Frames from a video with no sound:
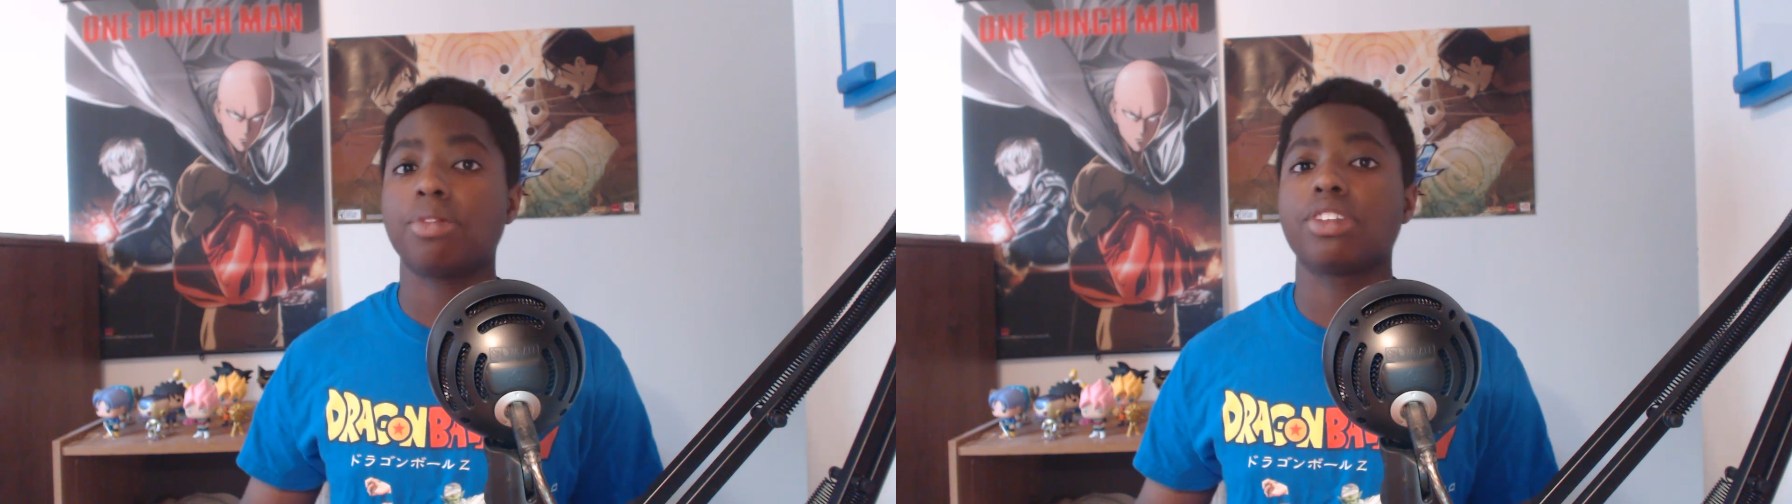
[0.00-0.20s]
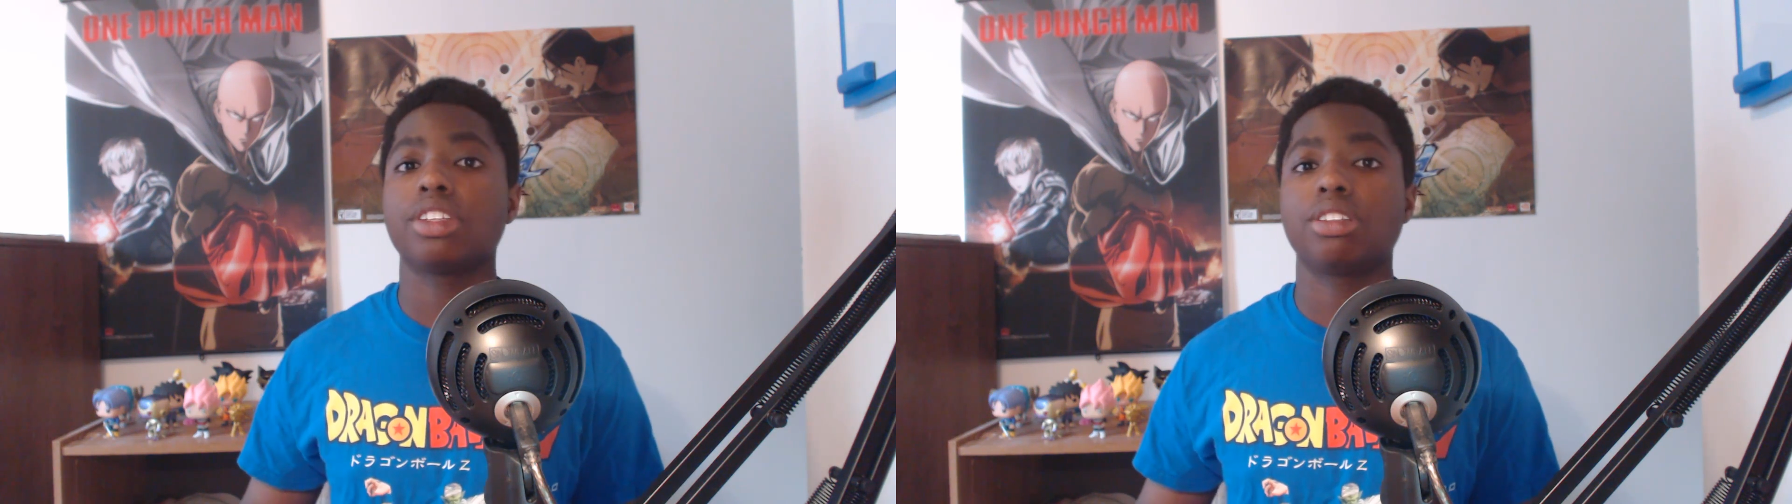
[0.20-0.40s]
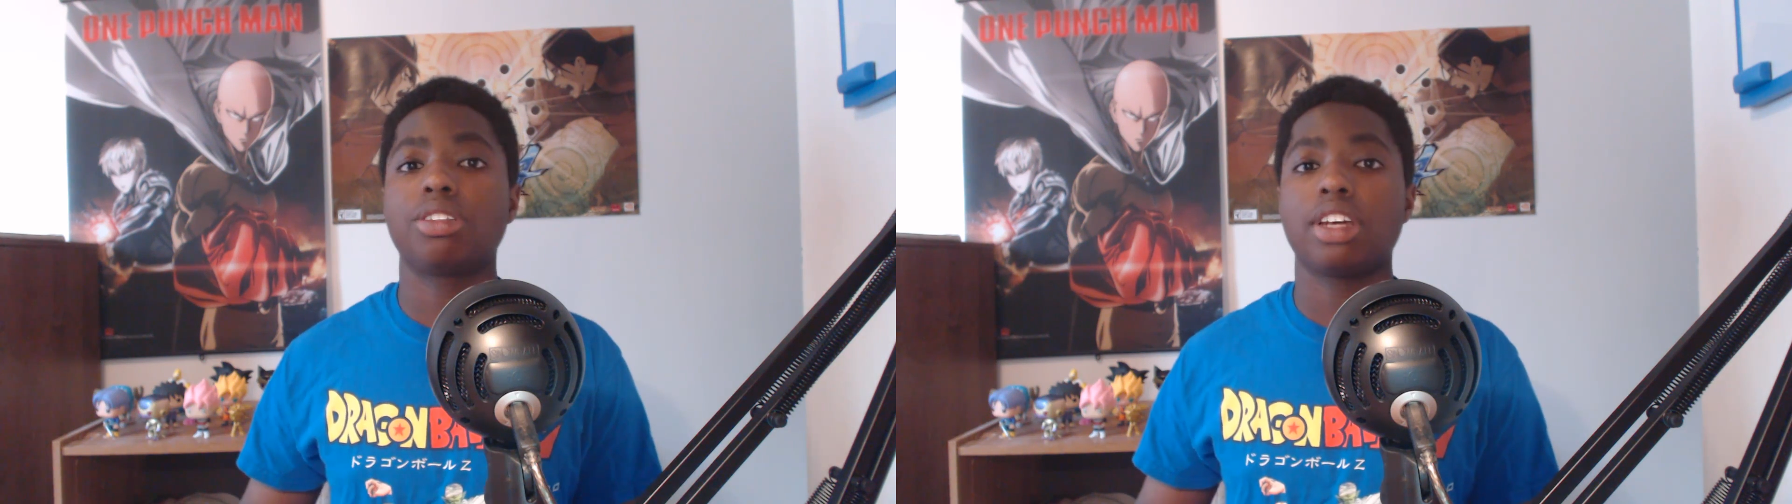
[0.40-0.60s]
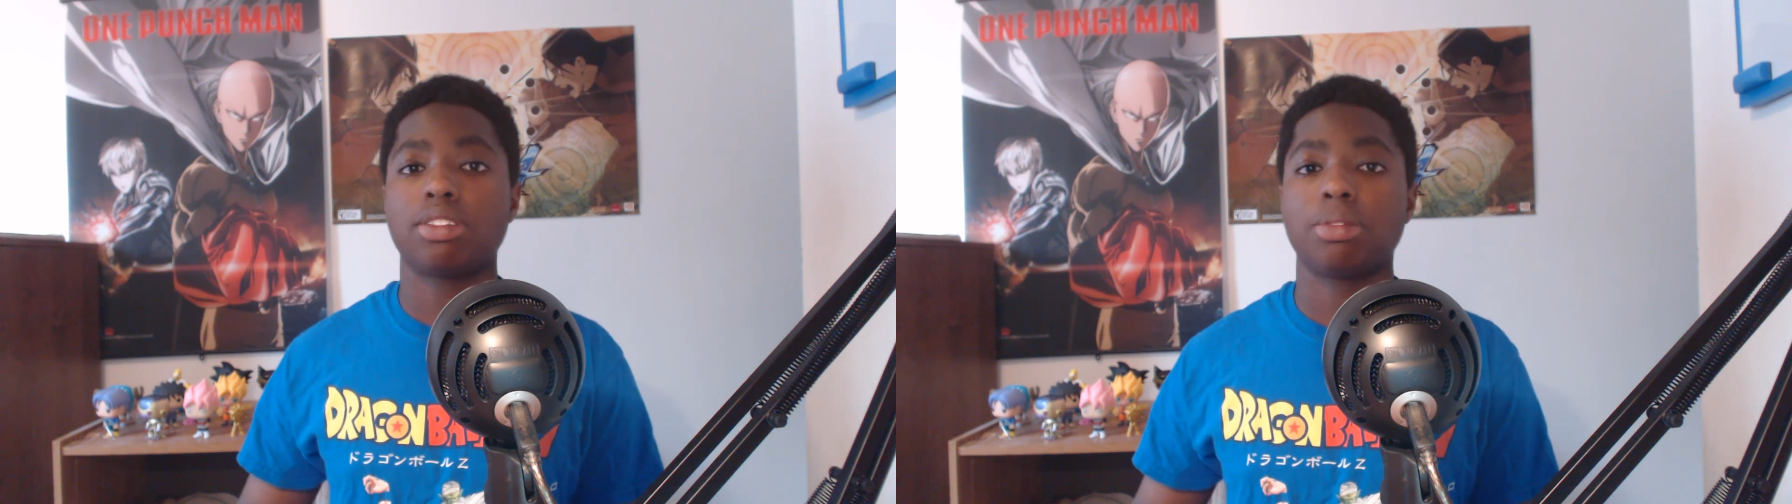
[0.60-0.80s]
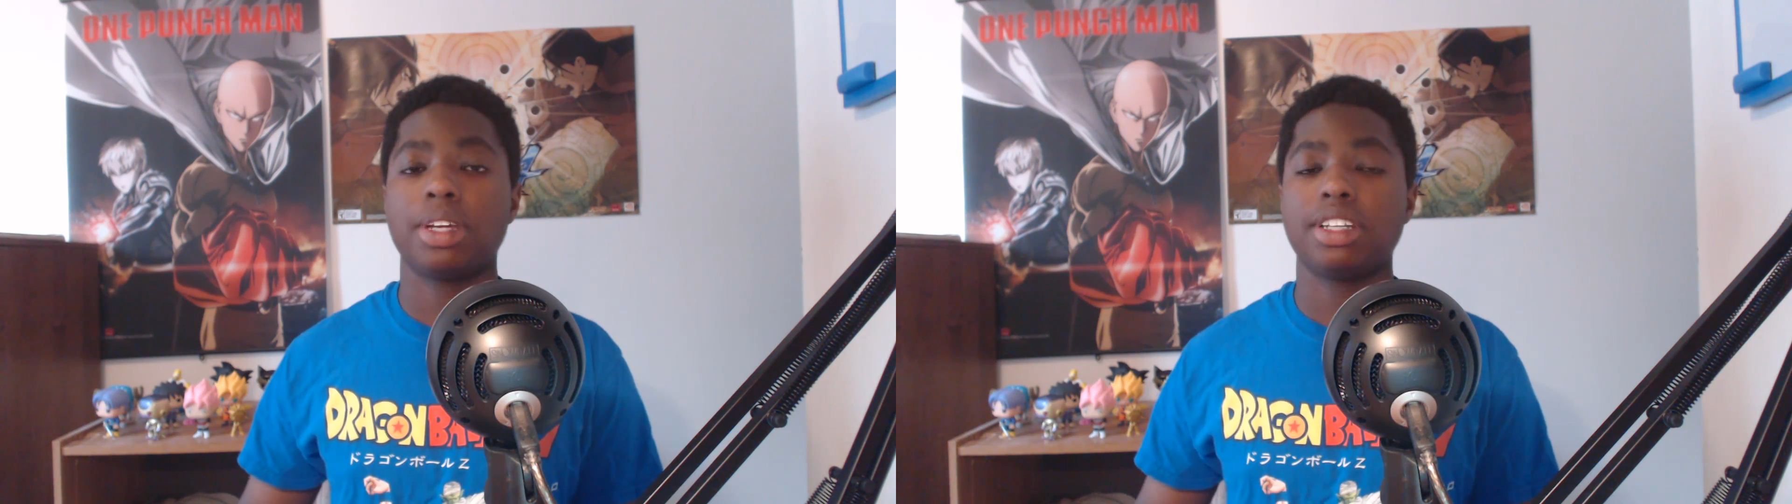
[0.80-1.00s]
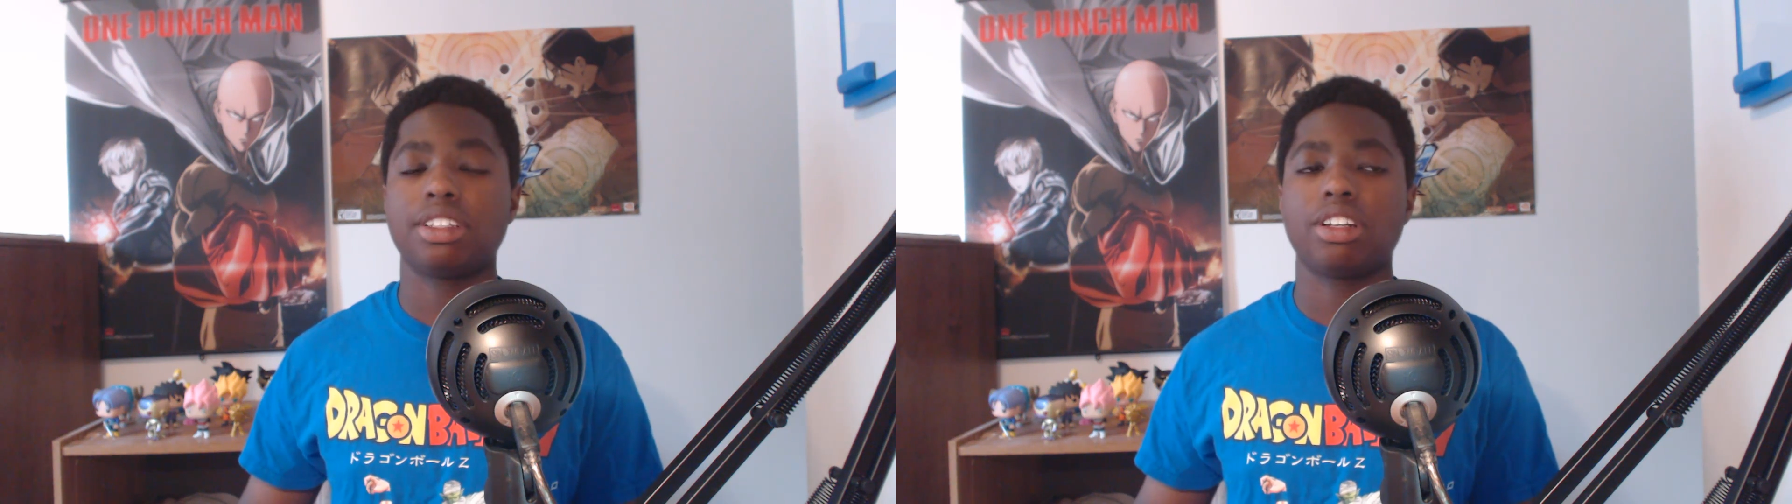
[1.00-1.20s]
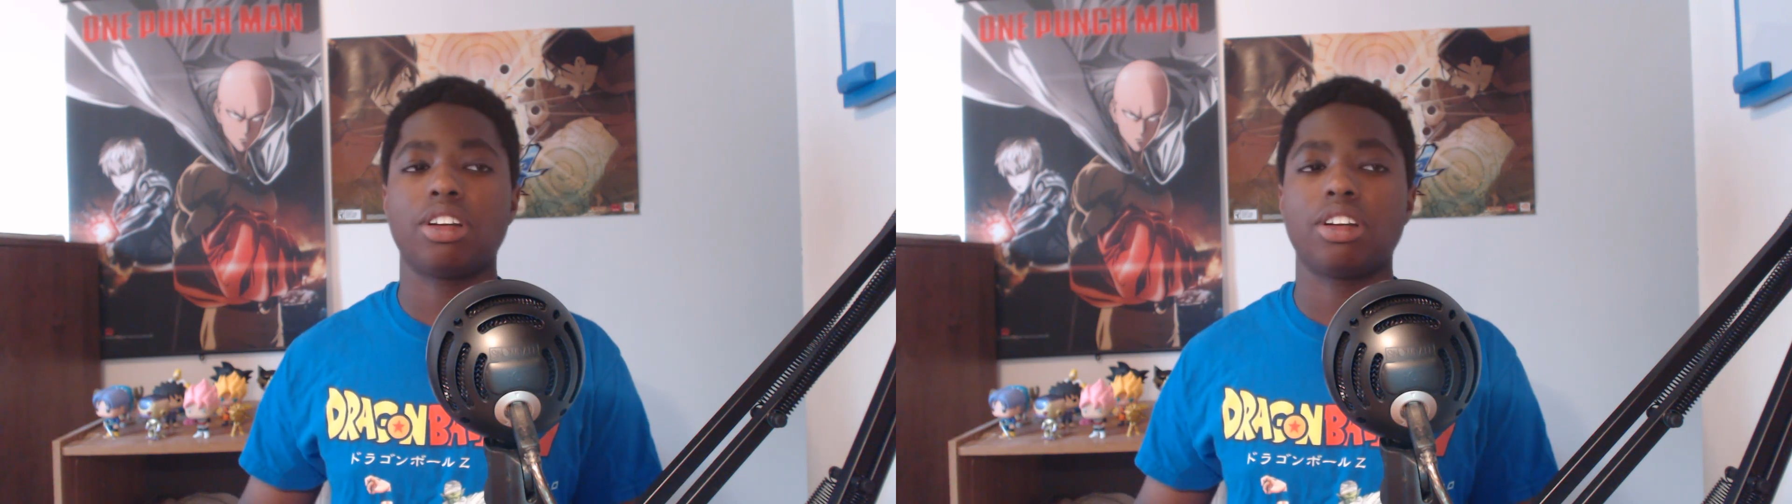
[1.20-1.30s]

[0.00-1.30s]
for the transformation,